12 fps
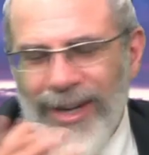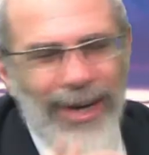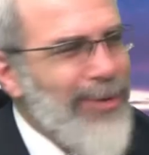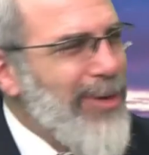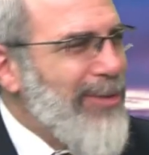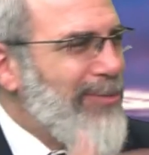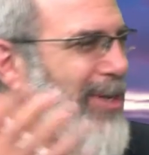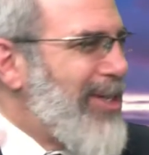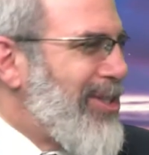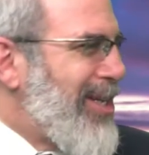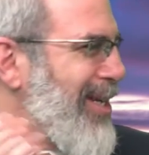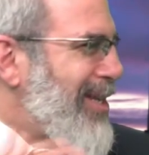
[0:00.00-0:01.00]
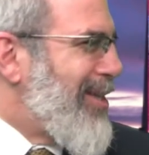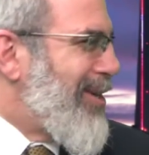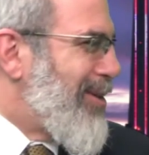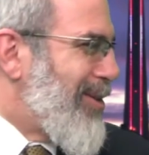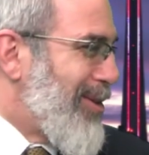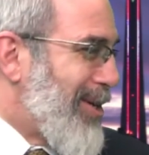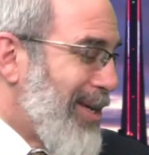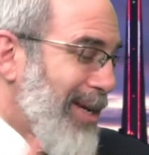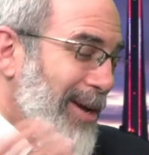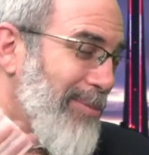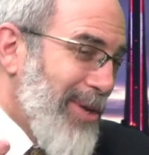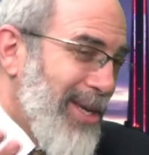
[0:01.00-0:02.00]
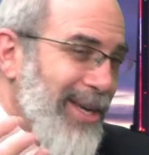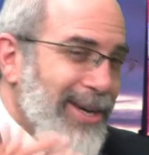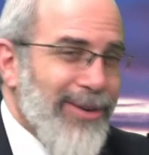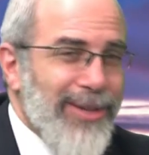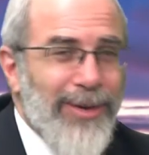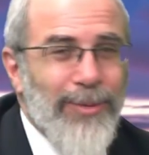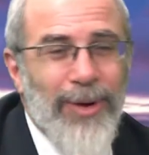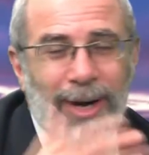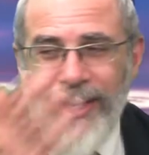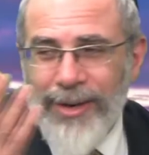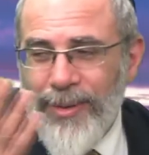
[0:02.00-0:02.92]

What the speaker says: already finishing, and they're looking at me, or they're walking